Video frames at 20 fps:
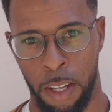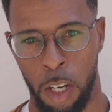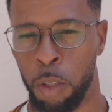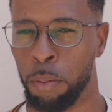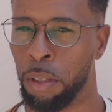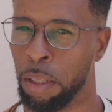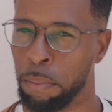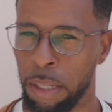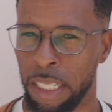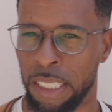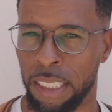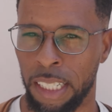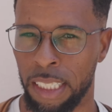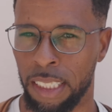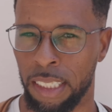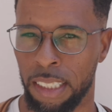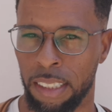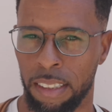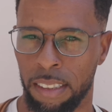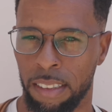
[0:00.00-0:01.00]
I hope that makes
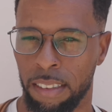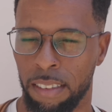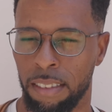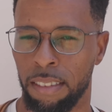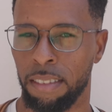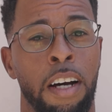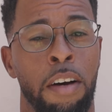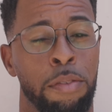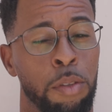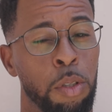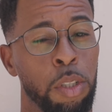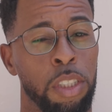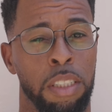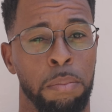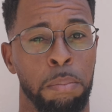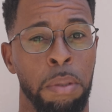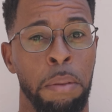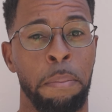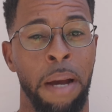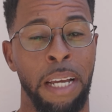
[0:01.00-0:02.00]
sense. Of
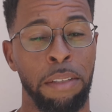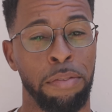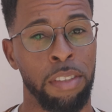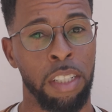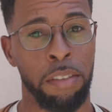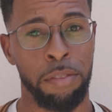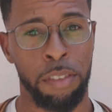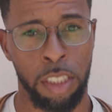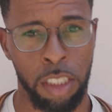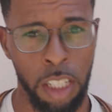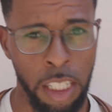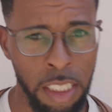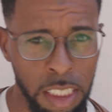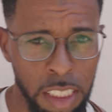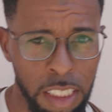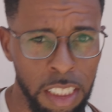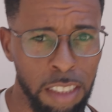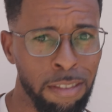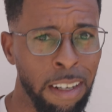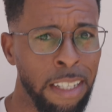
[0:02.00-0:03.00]
course, be mindful of the
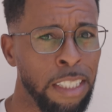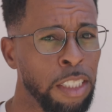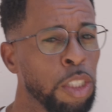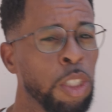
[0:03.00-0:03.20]
sun, right?